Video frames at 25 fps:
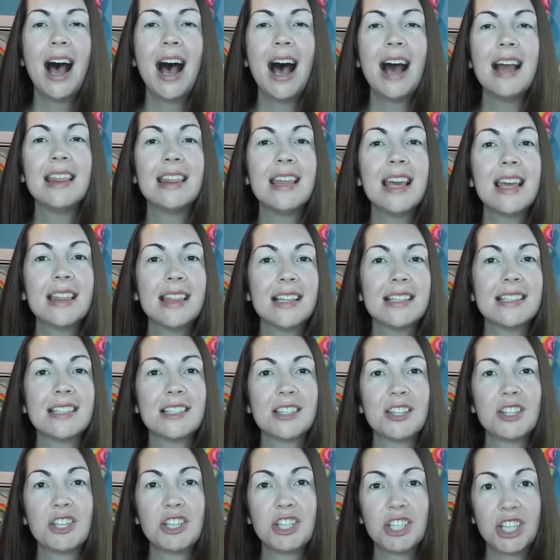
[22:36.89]
I think this
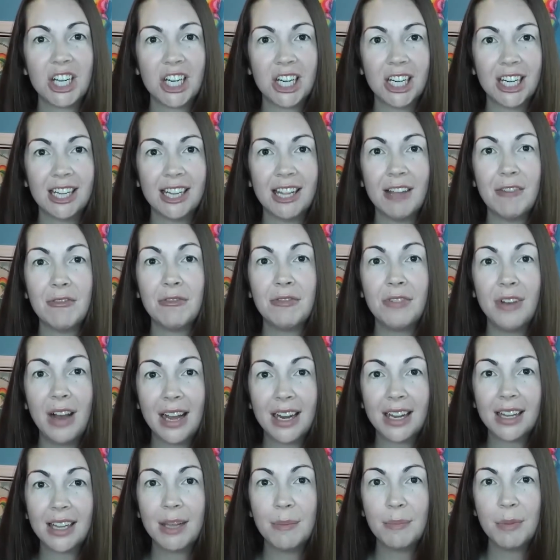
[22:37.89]
is the shirt that
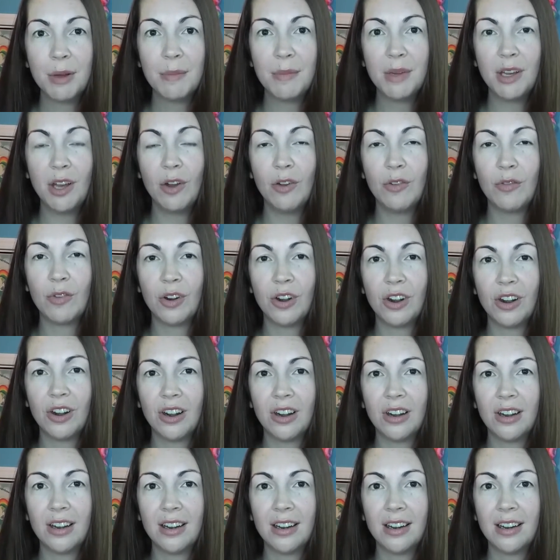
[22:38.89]
finally put me
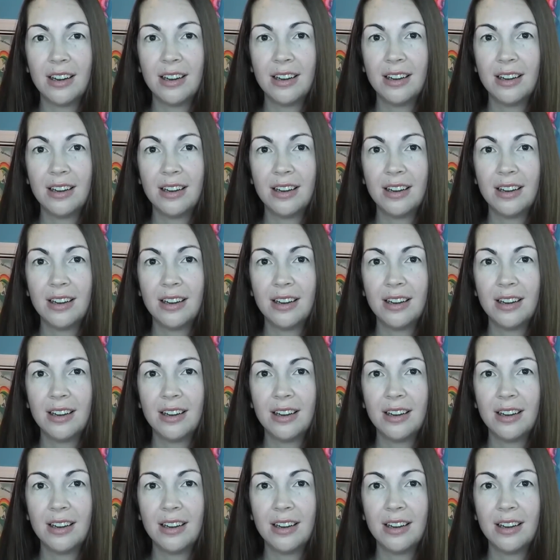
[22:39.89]
over,